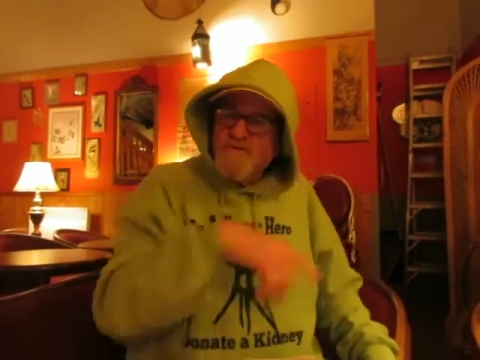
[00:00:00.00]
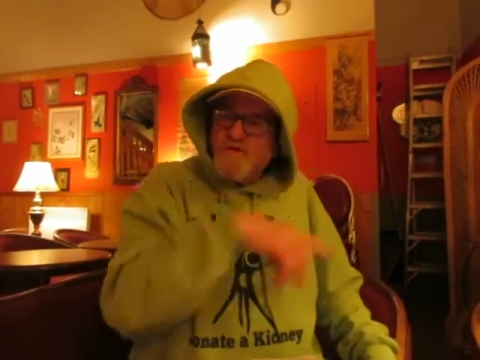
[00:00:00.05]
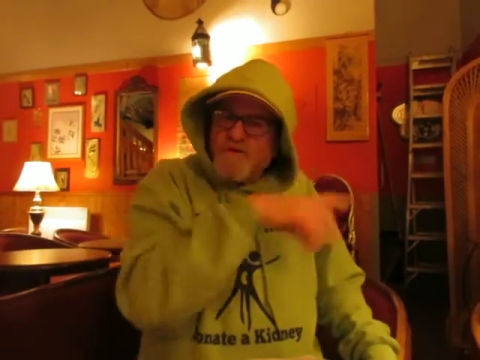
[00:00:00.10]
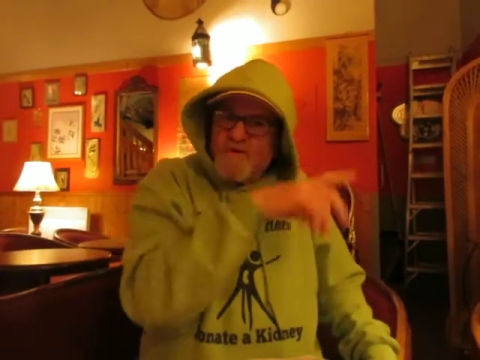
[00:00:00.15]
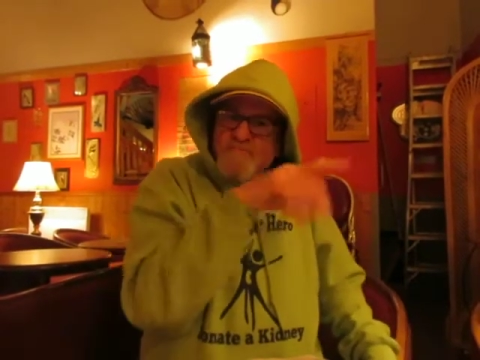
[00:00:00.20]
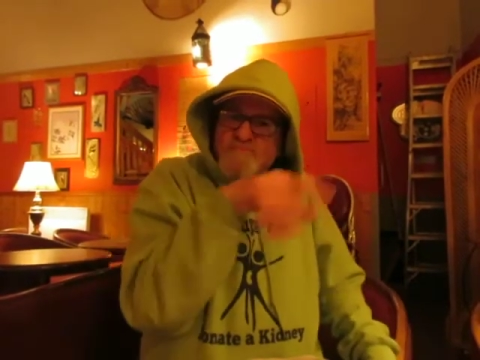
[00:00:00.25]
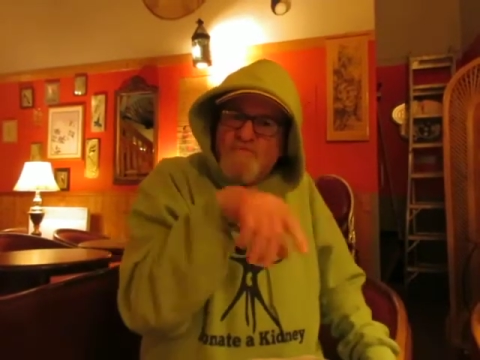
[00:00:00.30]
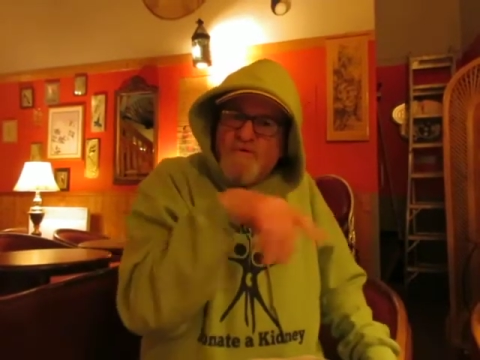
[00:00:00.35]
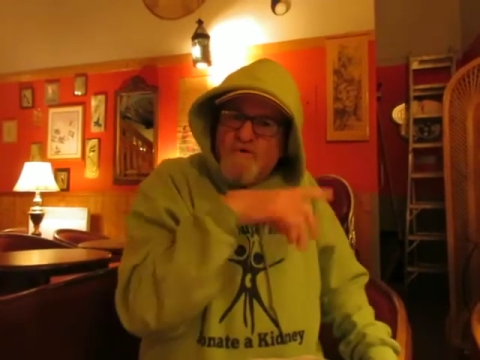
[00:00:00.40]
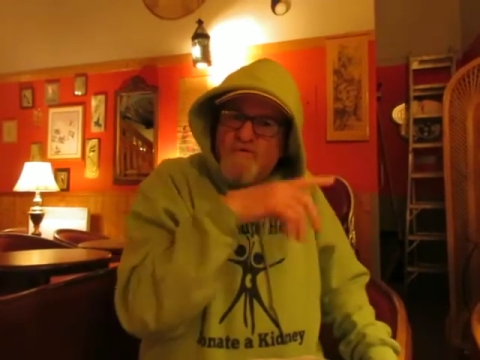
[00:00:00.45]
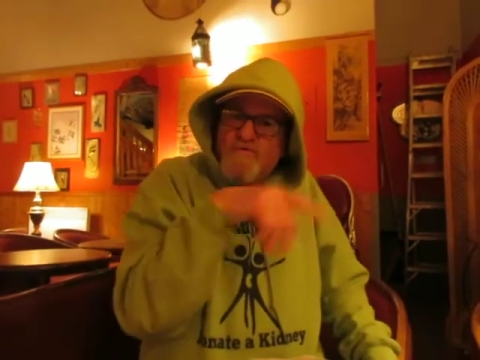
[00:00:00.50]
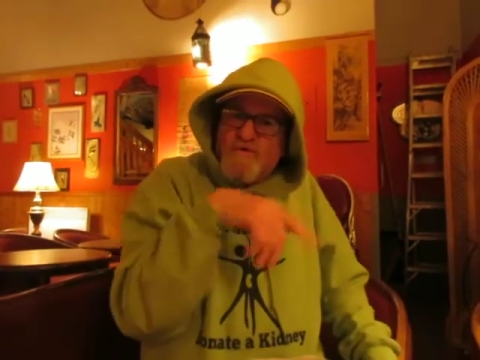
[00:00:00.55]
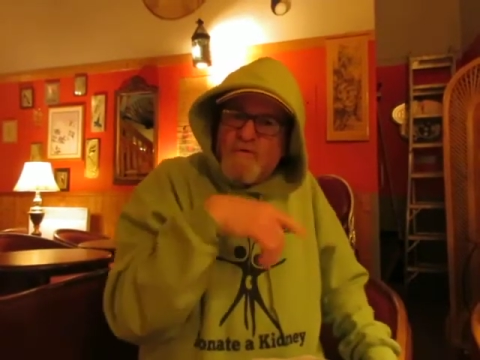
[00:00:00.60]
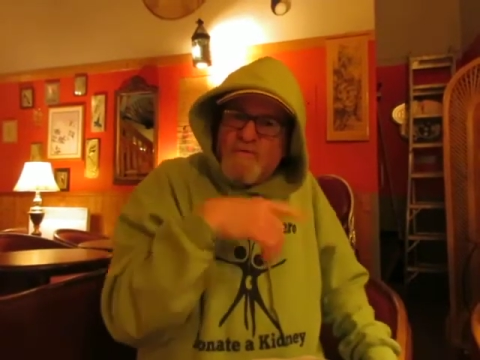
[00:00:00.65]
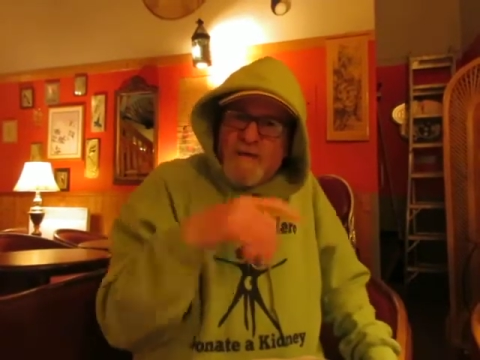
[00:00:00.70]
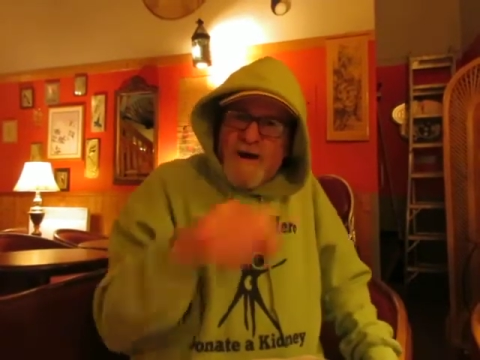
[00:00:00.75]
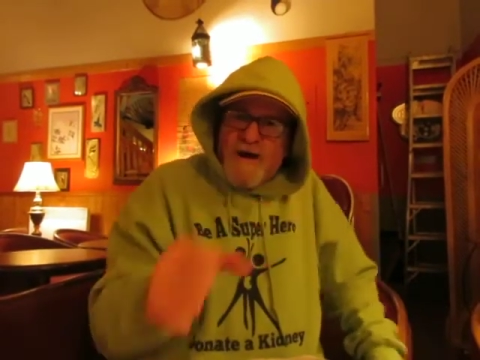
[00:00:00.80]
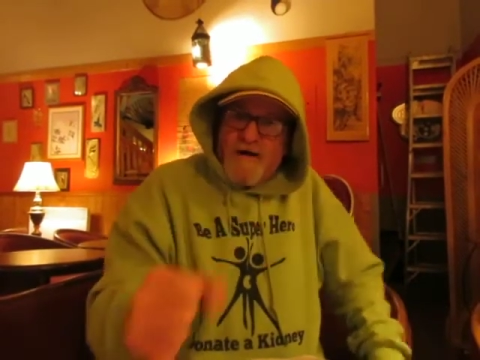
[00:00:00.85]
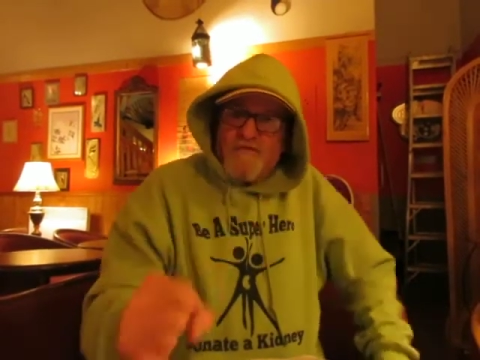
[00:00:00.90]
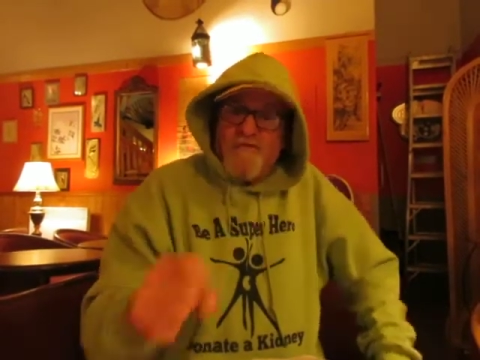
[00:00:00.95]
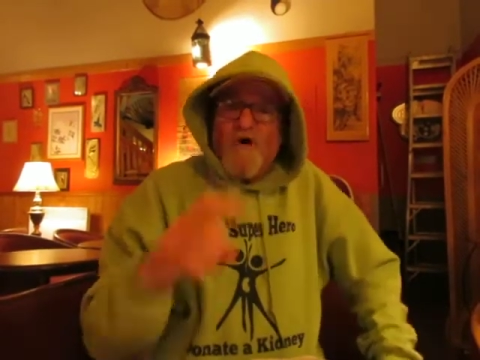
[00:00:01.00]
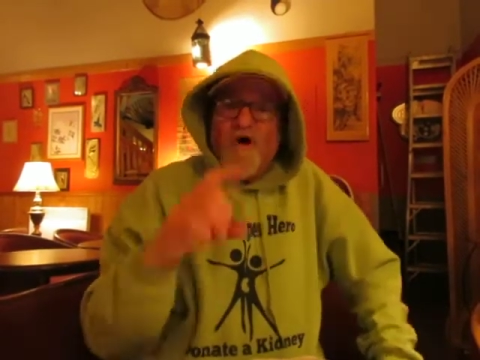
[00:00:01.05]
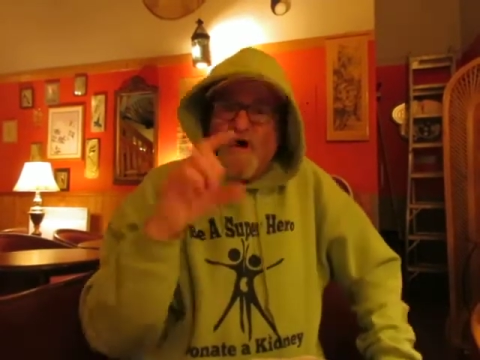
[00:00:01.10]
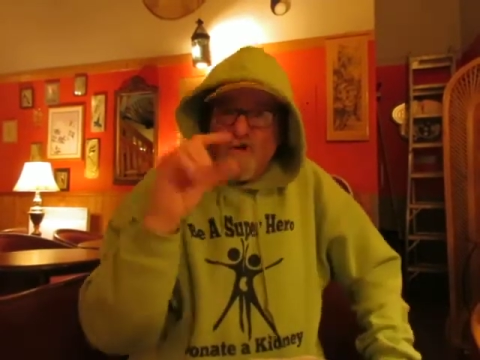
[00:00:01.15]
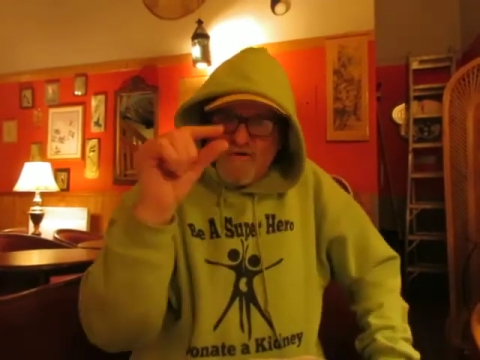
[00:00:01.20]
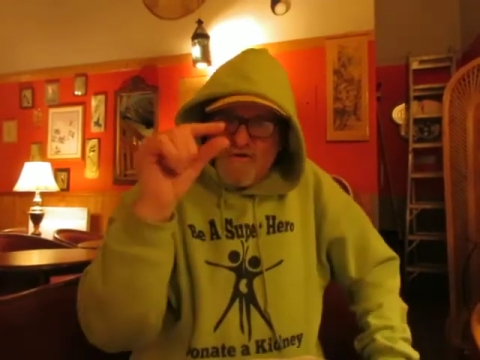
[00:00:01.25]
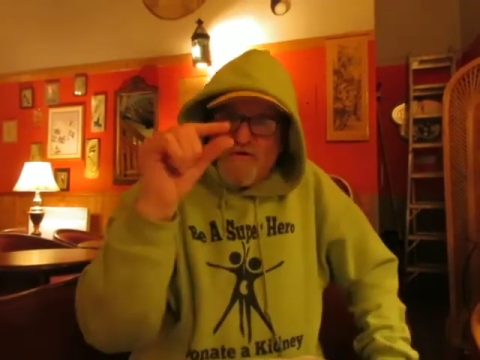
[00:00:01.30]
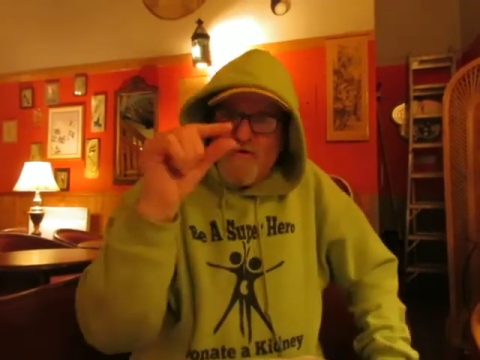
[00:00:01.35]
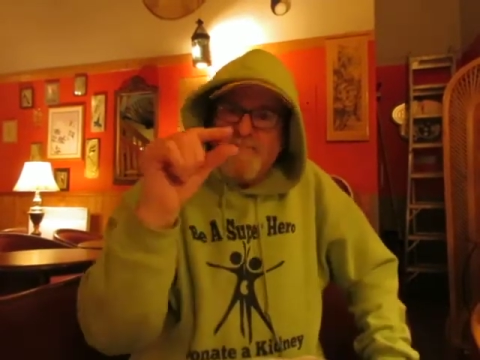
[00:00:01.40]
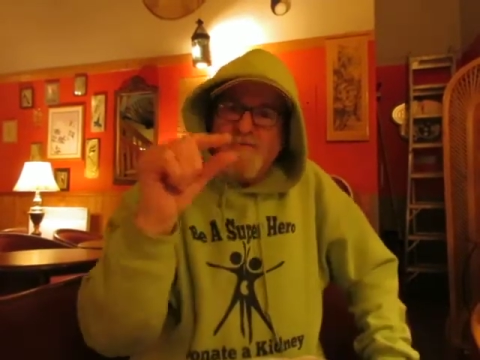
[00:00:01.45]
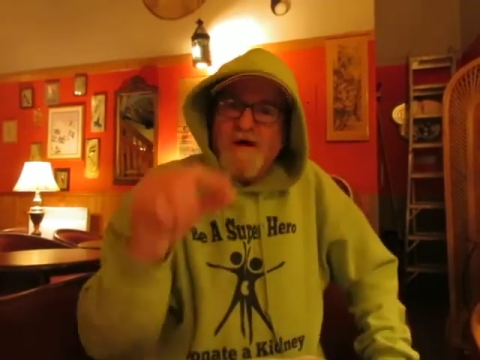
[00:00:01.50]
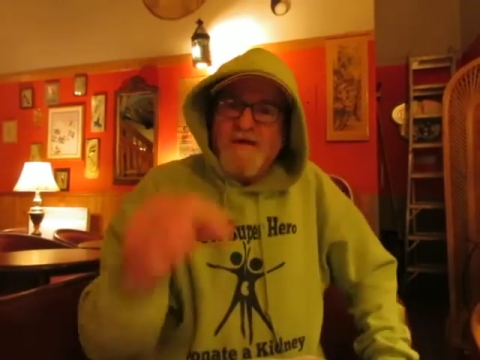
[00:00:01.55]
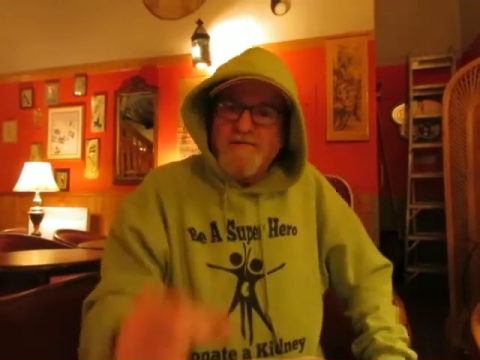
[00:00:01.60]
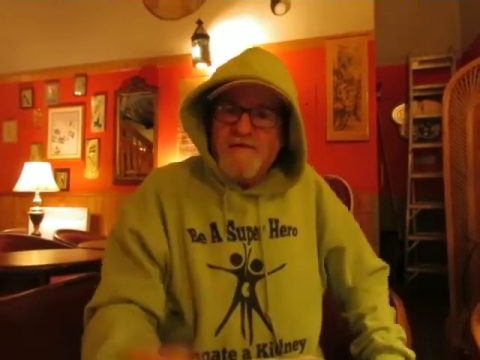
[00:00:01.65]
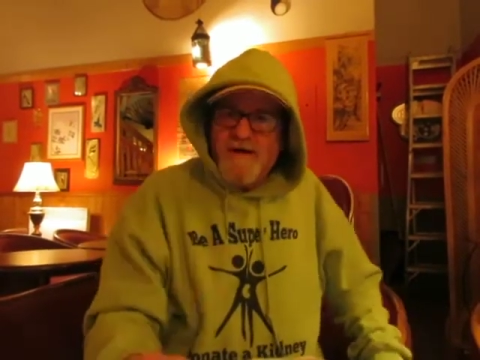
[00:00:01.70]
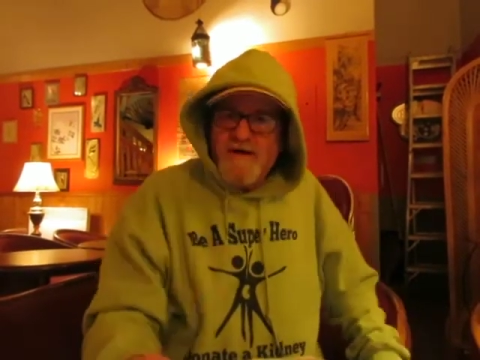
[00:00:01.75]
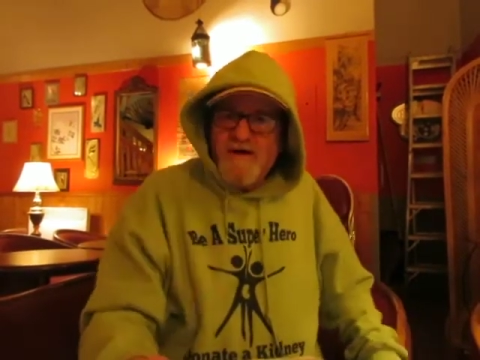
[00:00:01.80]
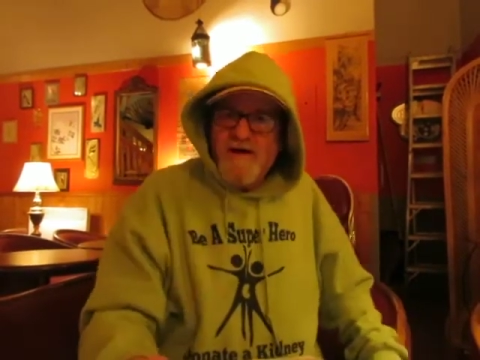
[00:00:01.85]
you can move around a little bit.